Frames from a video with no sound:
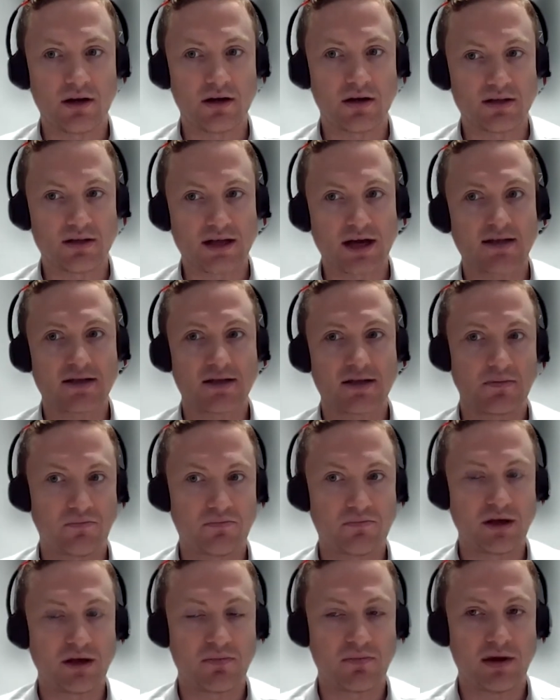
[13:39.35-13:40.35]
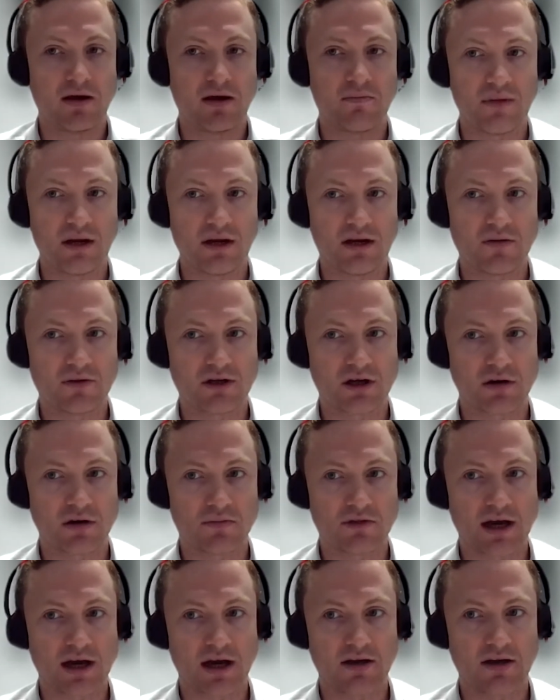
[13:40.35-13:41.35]
because that's the big
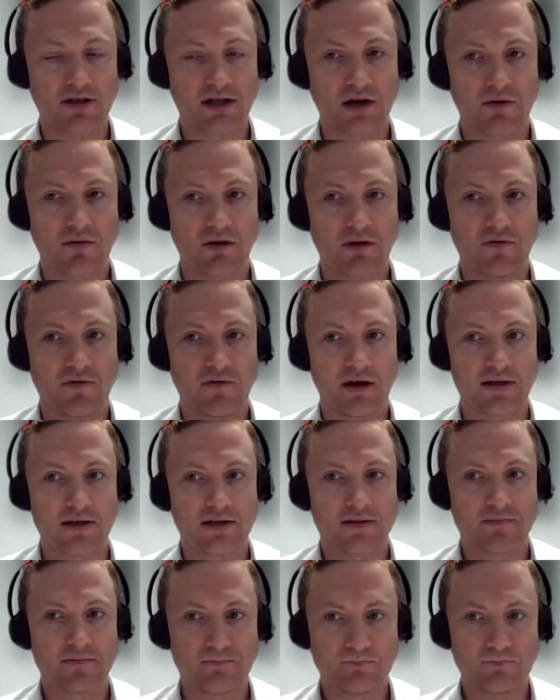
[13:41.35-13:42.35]
medium-term challenge that we face.